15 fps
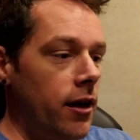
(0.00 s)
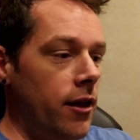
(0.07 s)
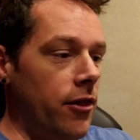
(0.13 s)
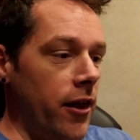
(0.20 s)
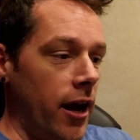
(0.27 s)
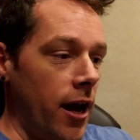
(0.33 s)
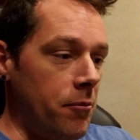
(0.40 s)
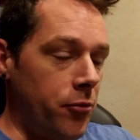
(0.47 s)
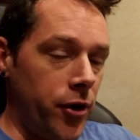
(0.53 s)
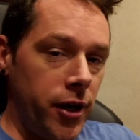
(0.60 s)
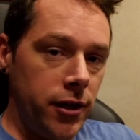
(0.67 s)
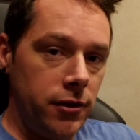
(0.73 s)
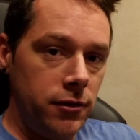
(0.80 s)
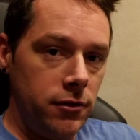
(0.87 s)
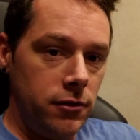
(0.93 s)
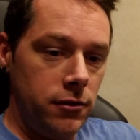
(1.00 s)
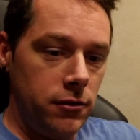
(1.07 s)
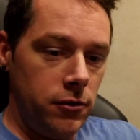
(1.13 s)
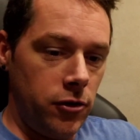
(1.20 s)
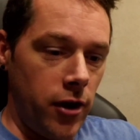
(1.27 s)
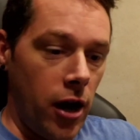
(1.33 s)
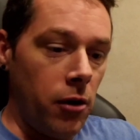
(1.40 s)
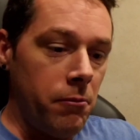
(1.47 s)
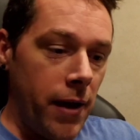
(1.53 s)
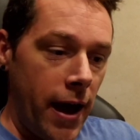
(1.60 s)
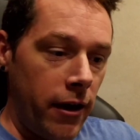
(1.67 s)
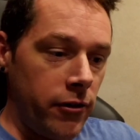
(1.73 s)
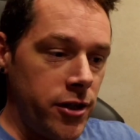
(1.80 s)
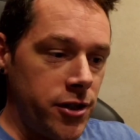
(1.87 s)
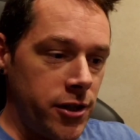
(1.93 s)
that I put Crown
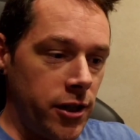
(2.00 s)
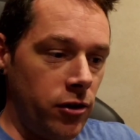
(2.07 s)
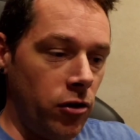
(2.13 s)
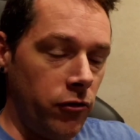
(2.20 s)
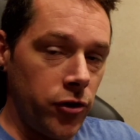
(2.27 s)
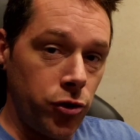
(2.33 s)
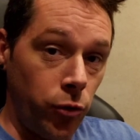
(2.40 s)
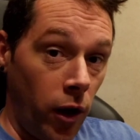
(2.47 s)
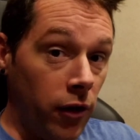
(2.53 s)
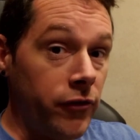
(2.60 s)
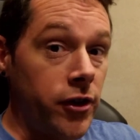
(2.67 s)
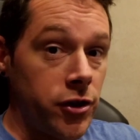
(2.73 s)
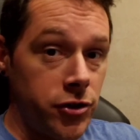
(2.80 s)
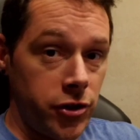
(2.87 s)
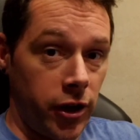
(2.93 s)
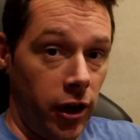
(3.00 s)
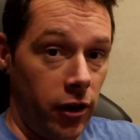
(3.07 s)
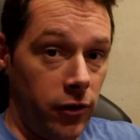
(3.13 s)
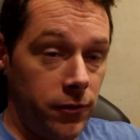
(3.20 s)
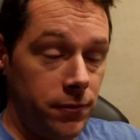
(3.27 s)
batteries in over 12 years ago.